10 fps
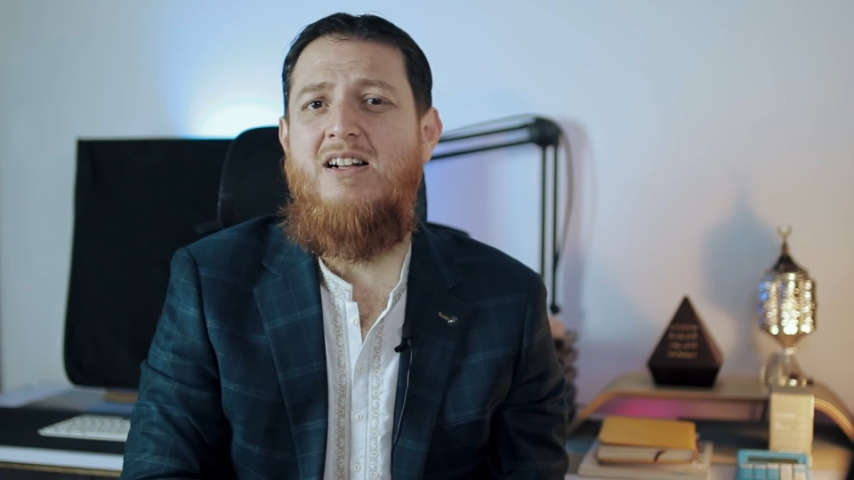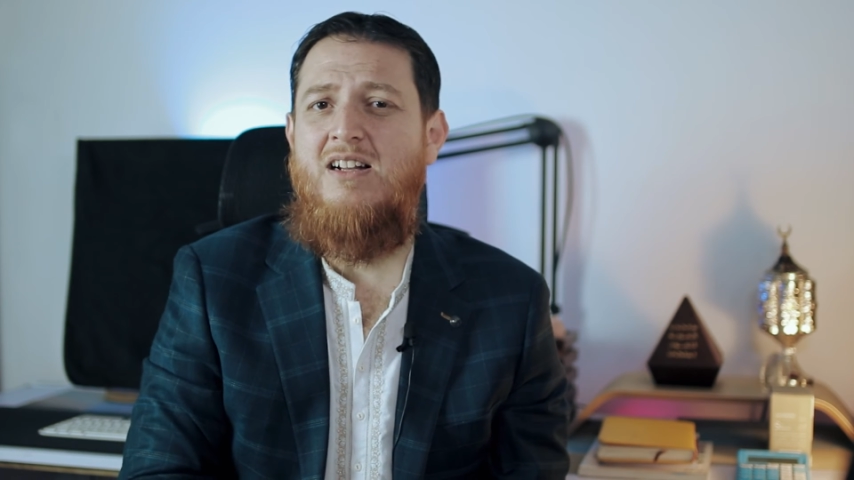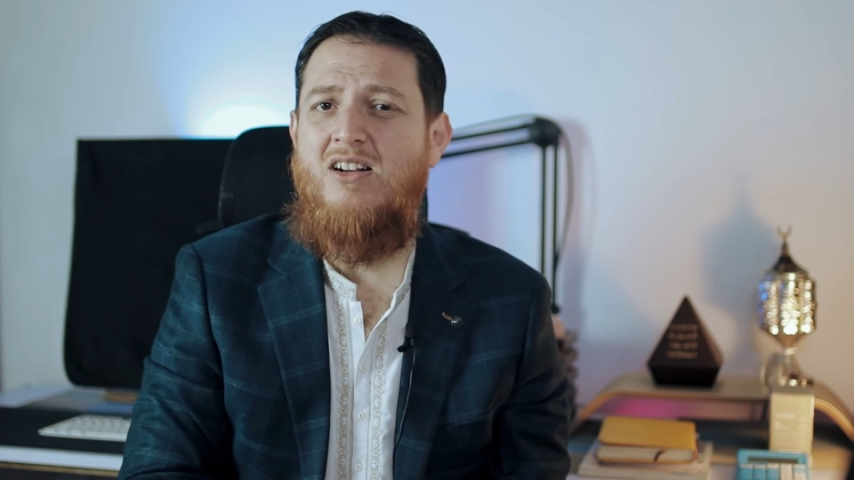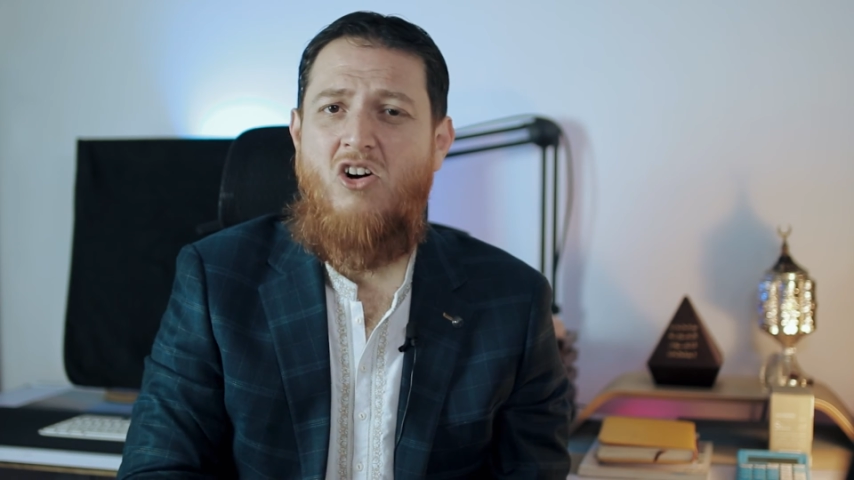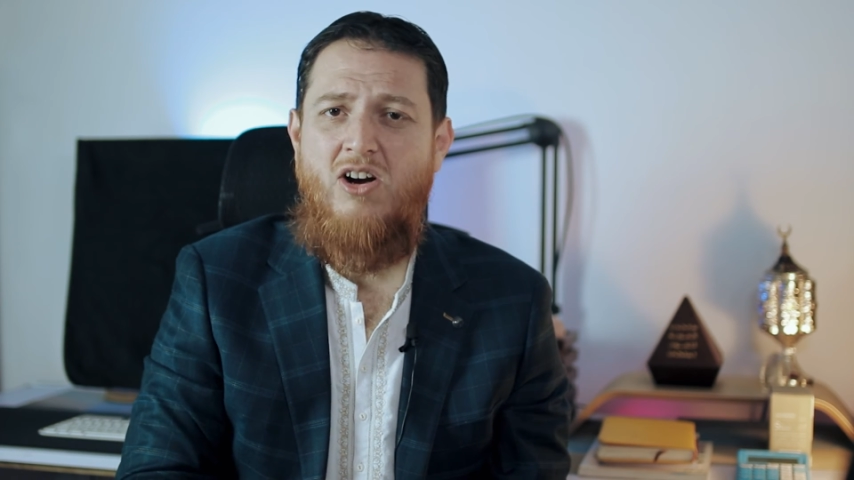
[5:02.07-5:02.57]

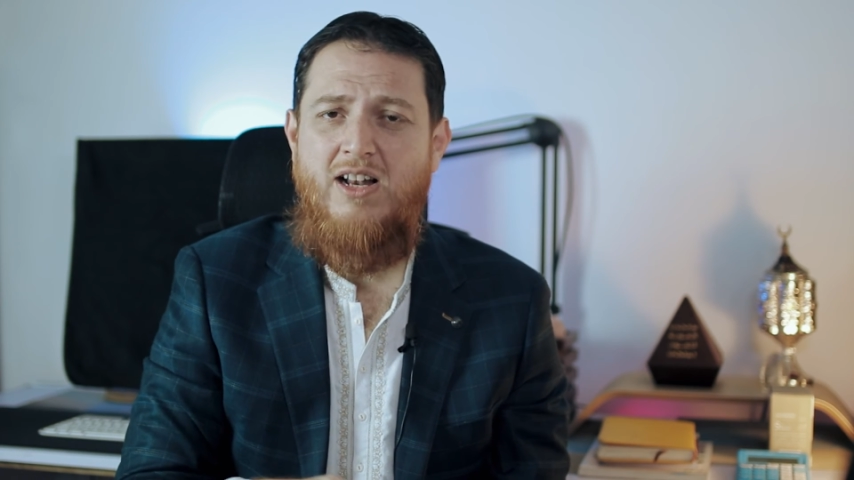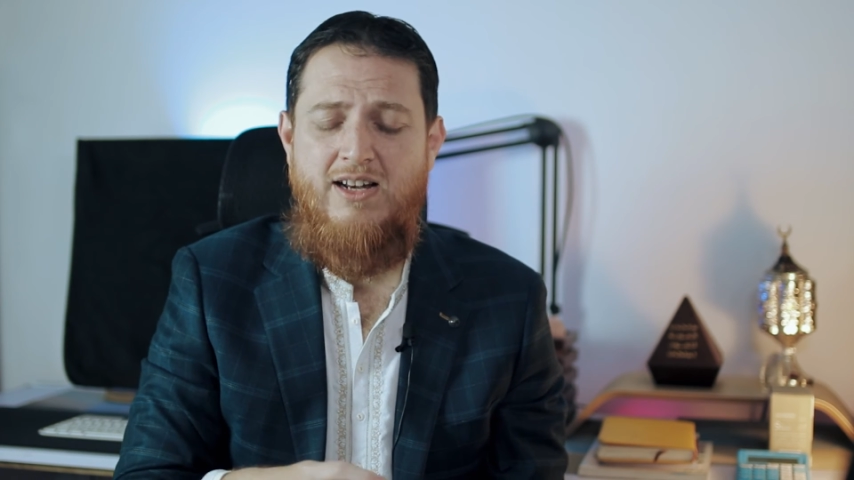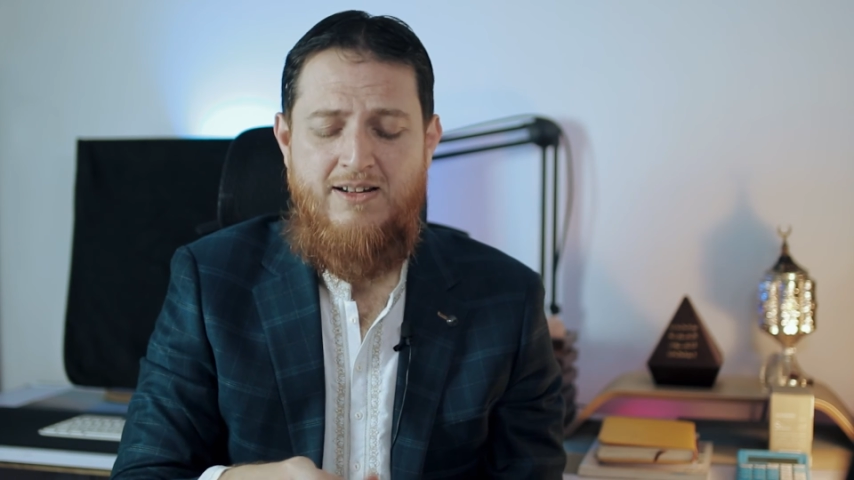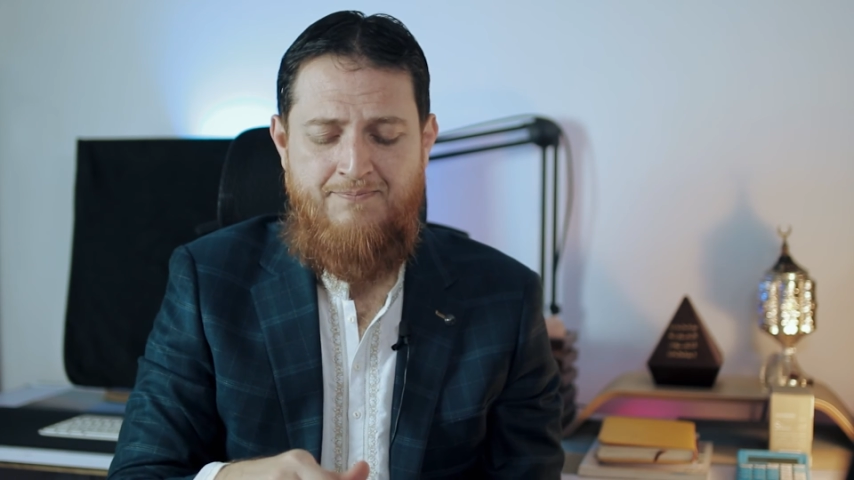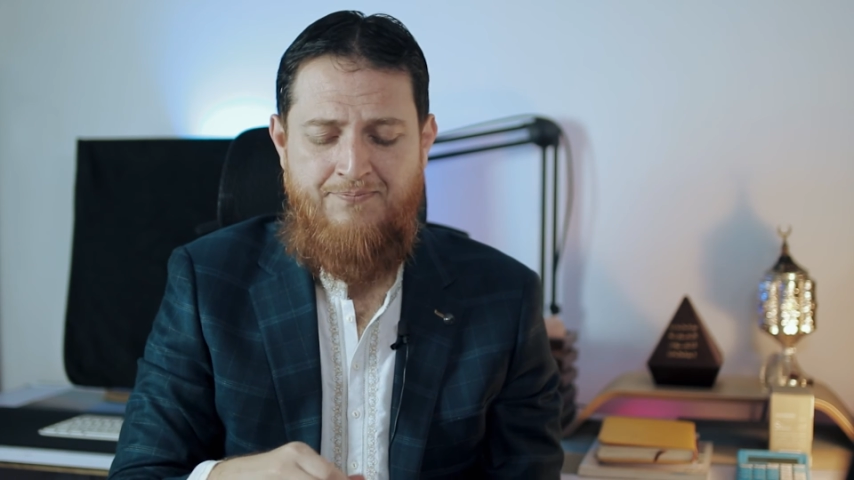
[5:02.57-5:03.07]
oil.
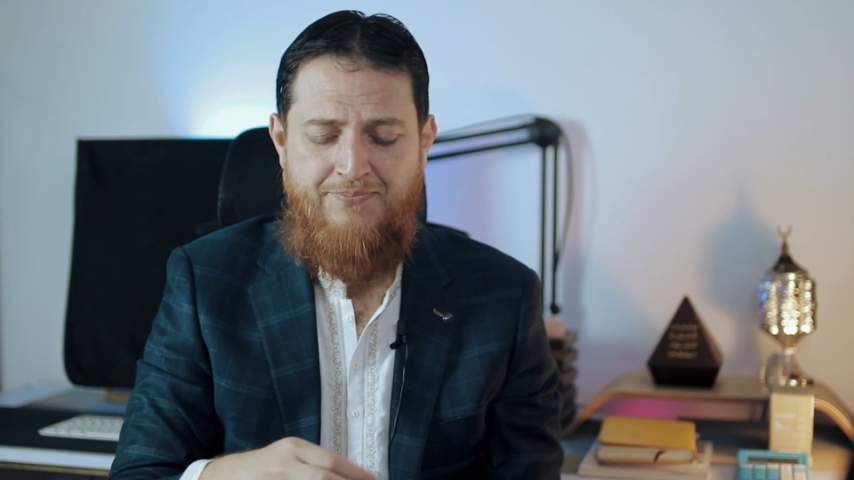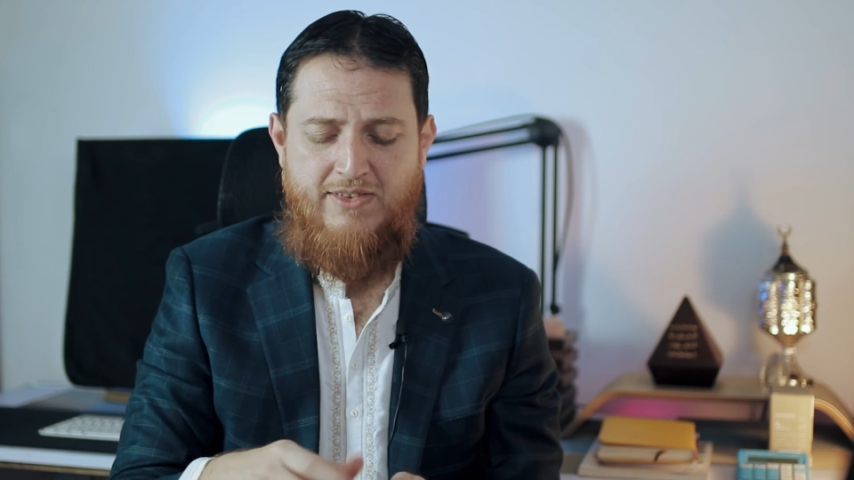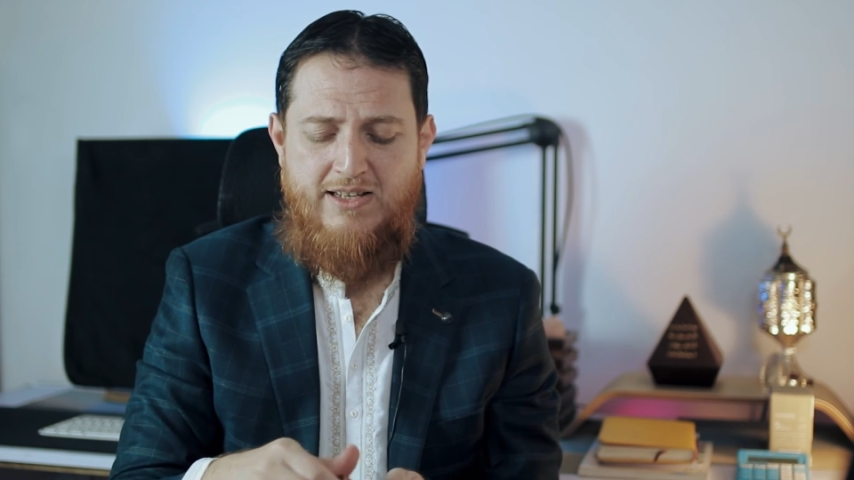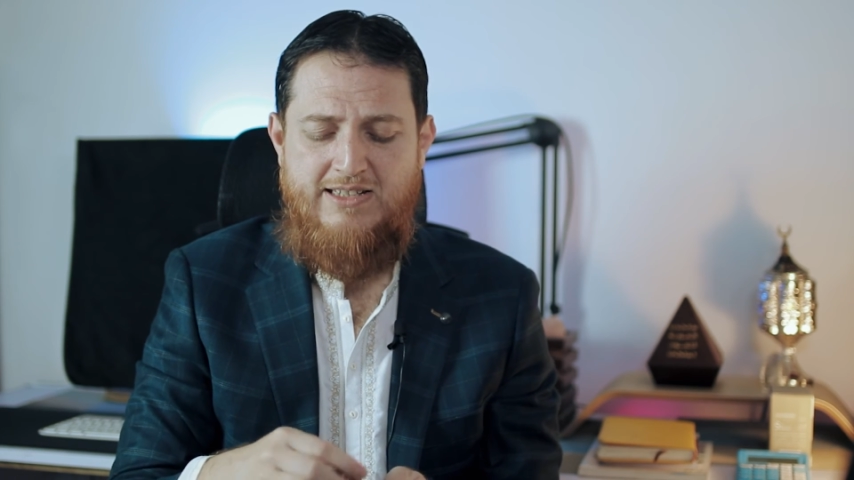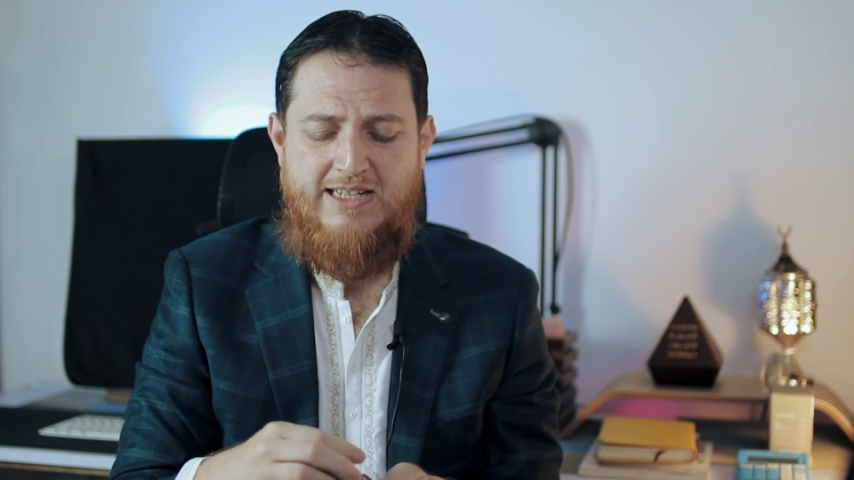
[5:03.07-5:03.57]

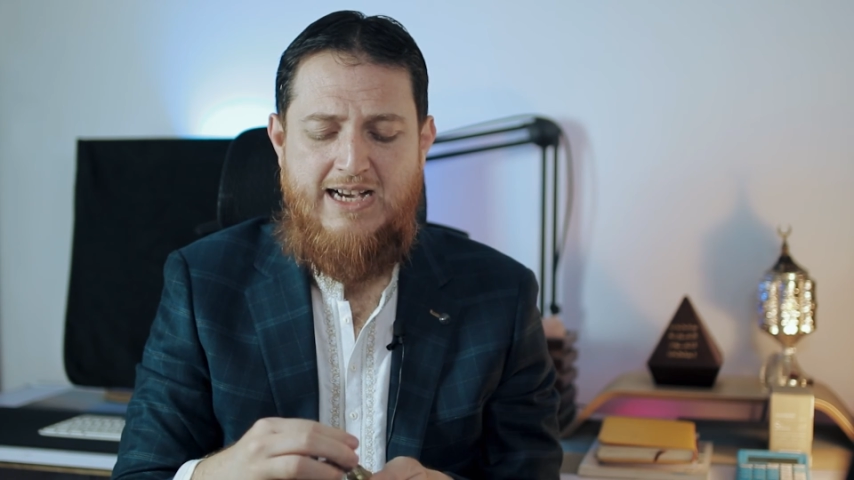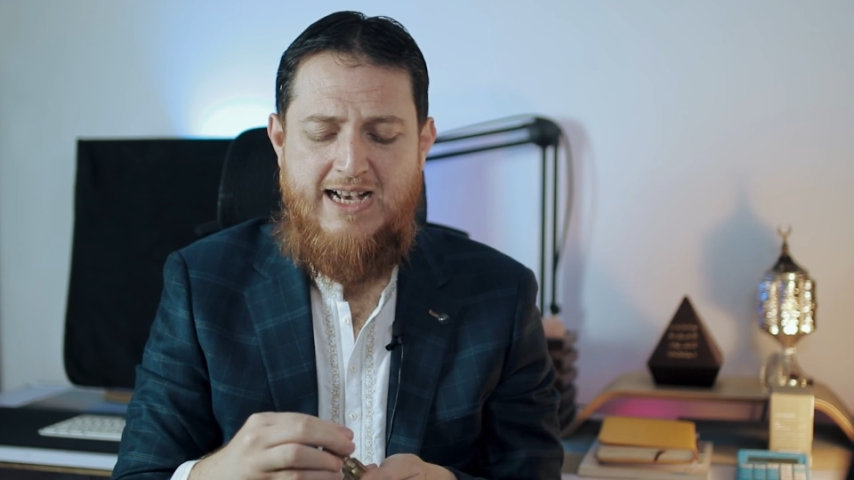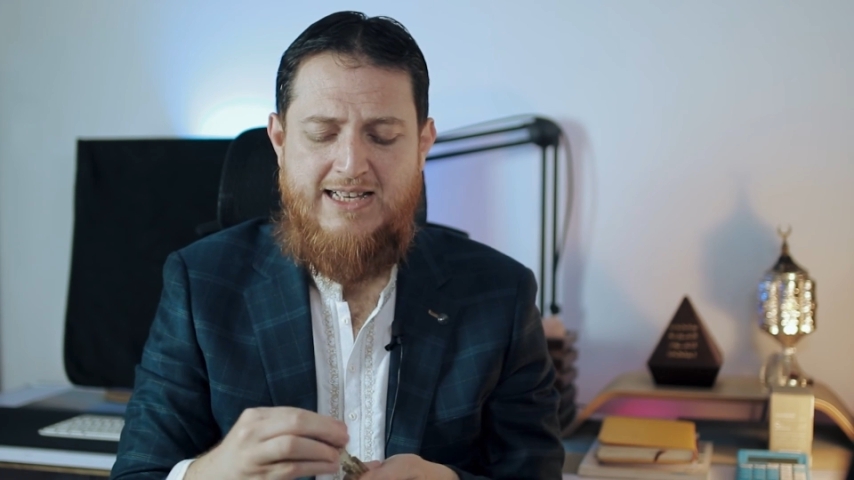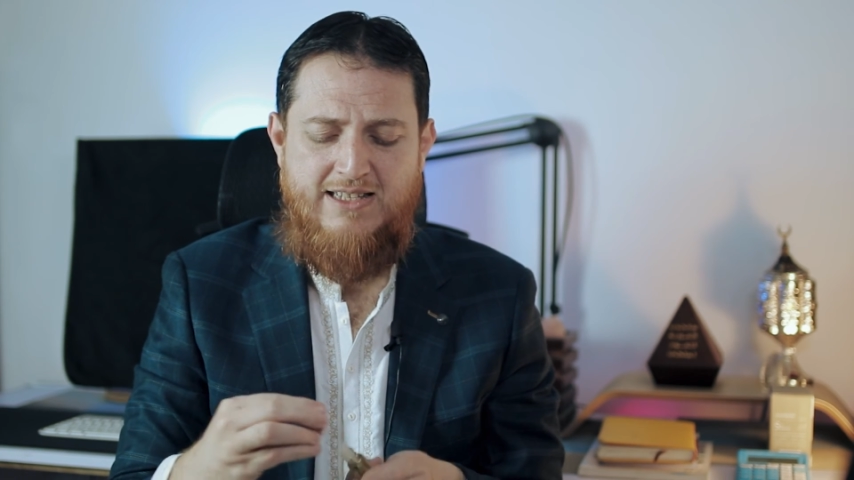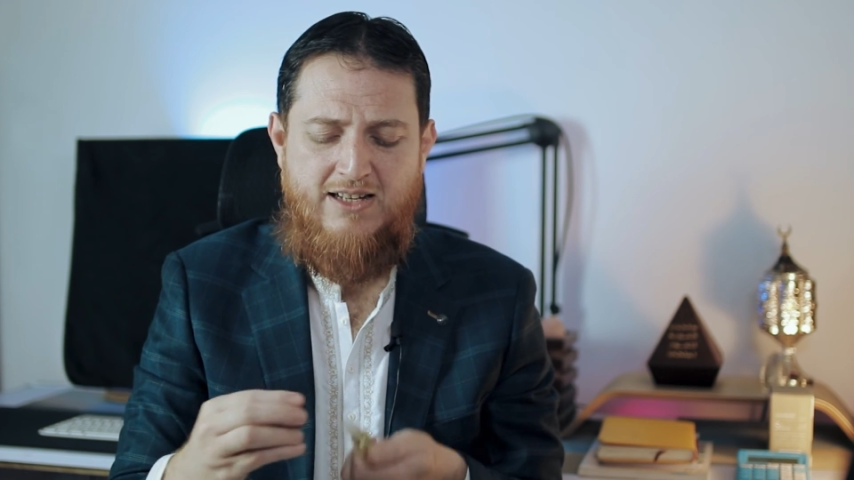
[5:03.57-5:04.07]
It
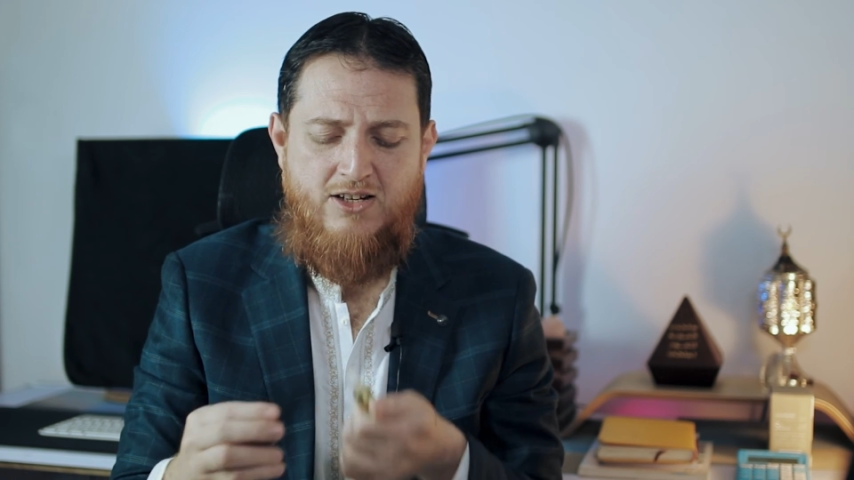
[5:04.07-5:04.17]
has a